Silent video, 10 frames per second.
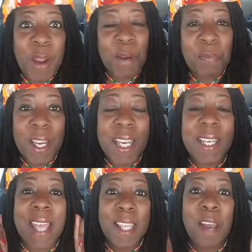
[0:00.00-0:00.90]
Reed,
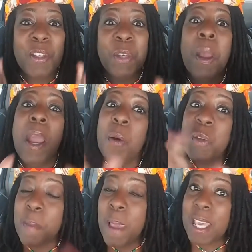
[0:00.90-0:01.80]
I love you,
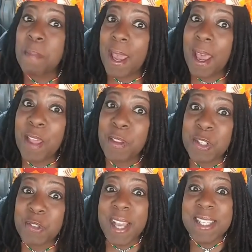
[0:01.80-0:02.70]
who's making my other
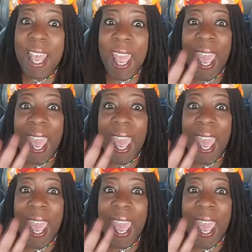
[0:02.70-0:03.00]
dress.